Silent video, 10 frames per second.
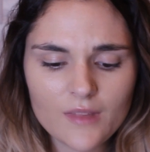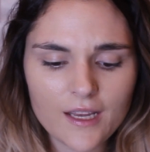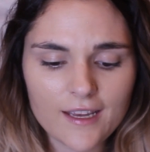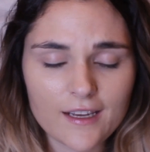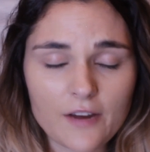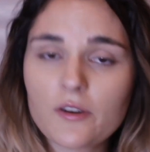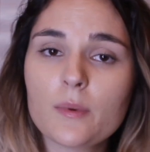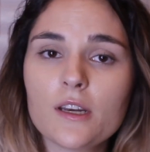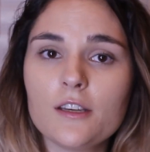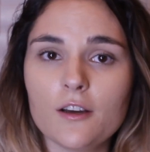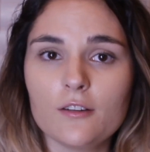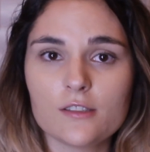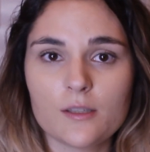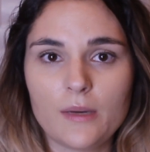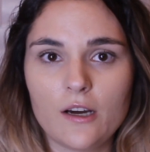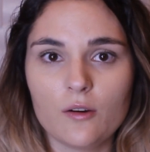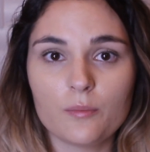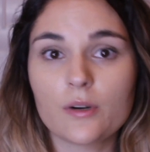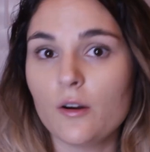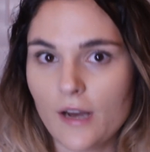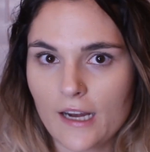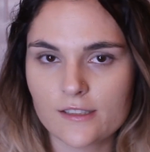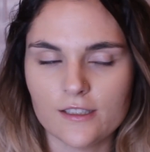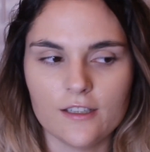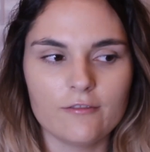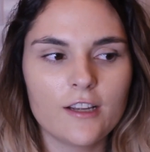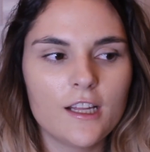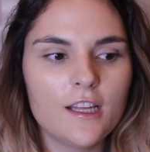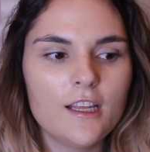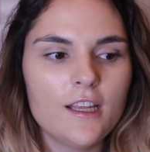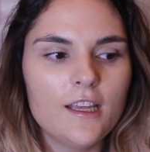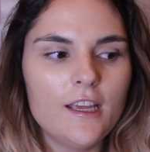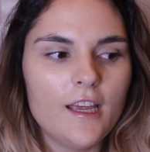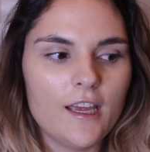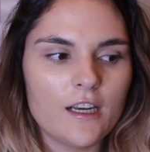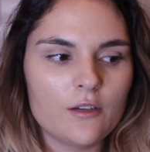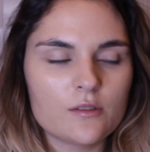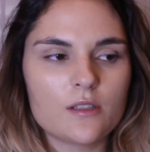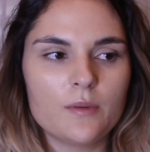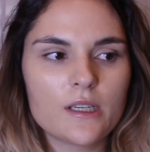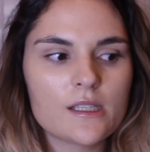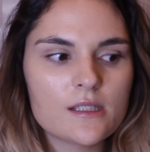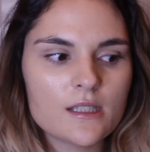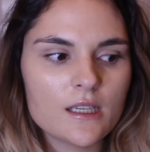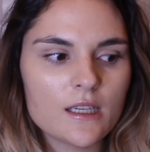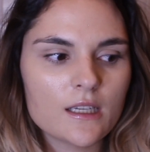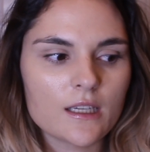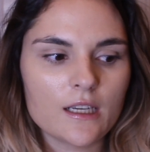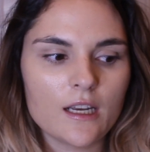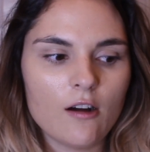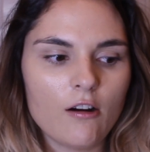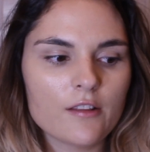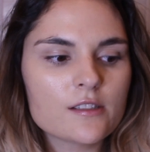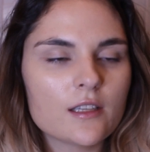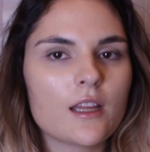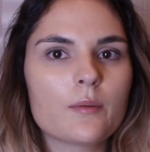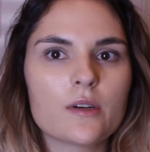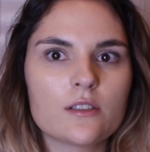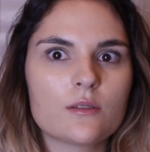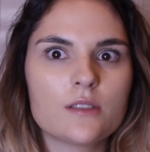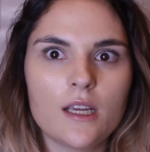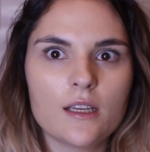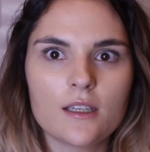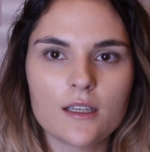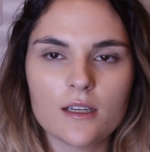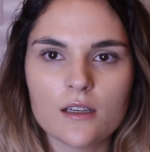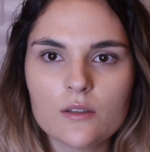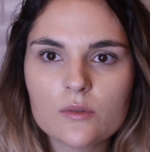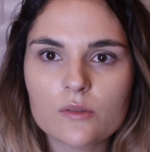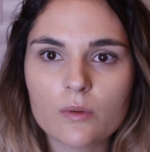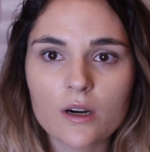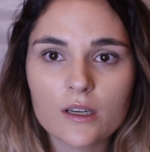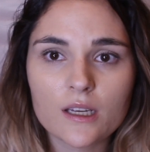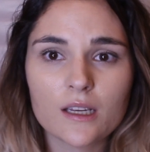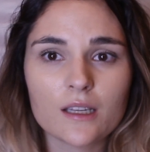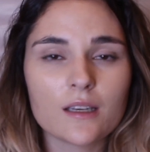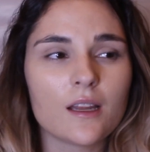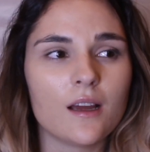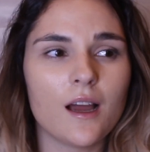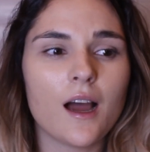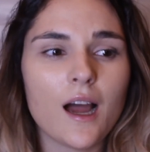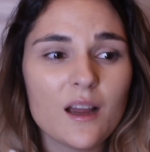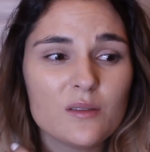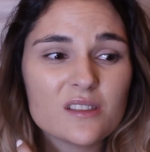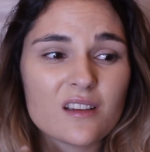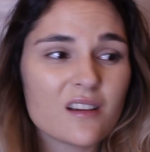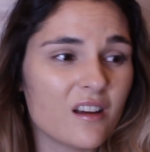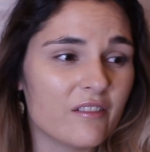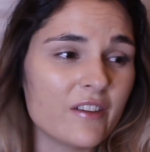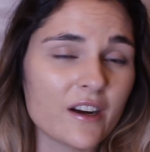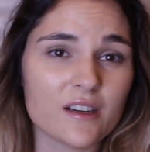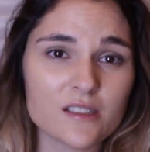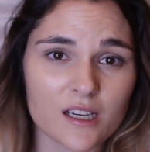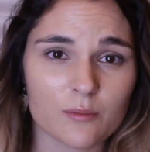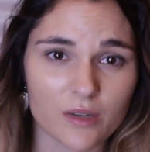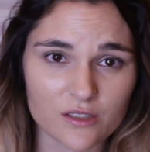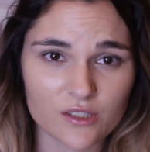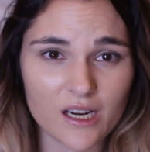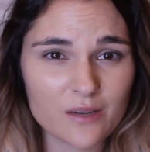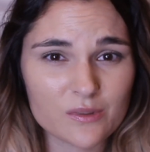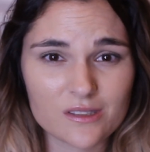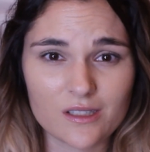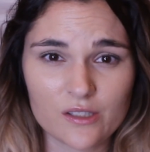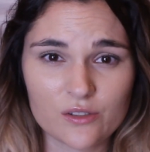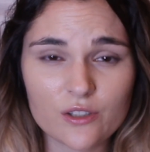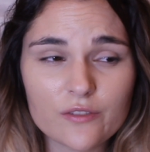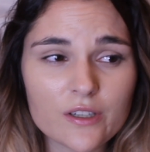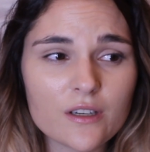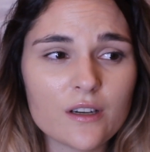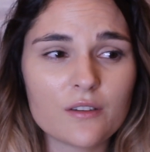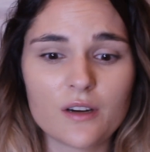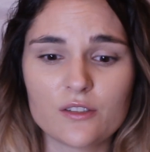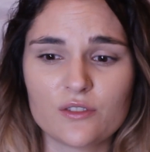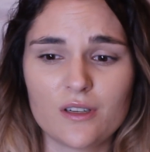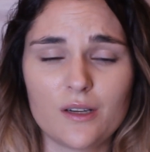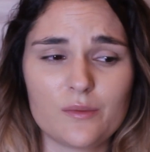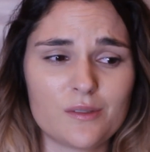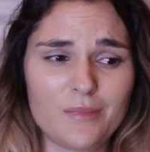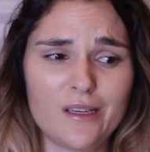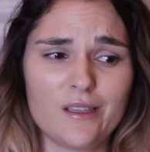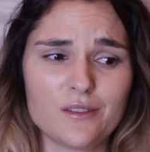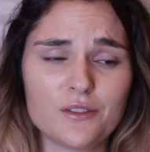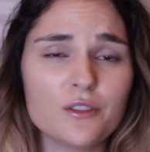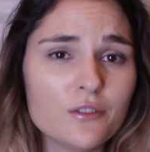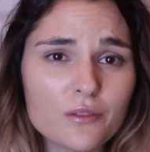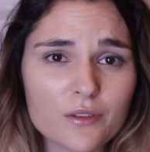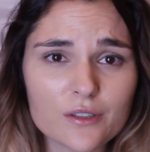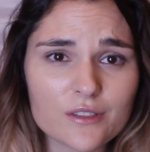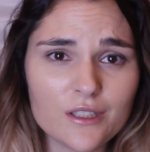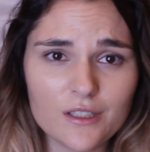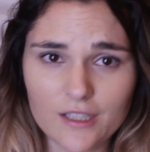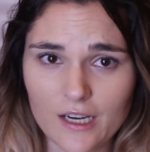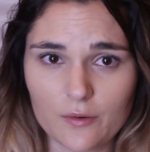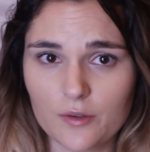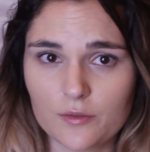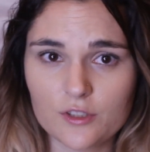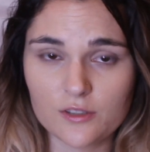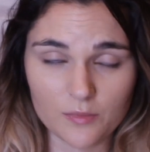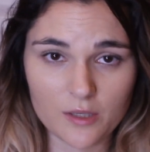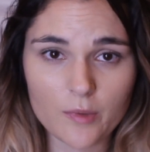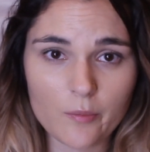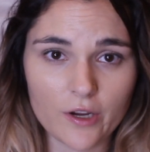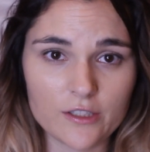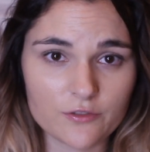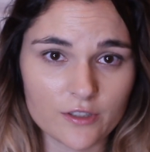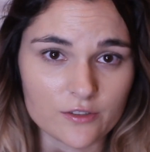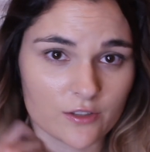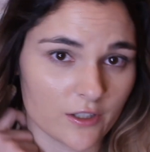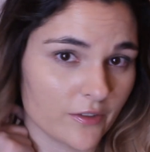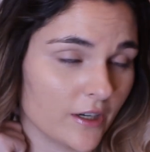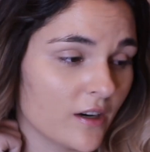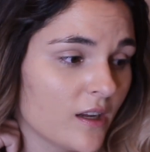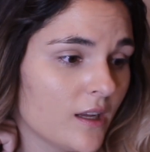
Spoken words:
And everybody knows about Proactive, and it was the biggest thing, and all the celebrities are taking it, and it was working. And I was on a very tight budget. I was a server at a restaurant and was making $2.13 an hour, which is minimum wage for a server.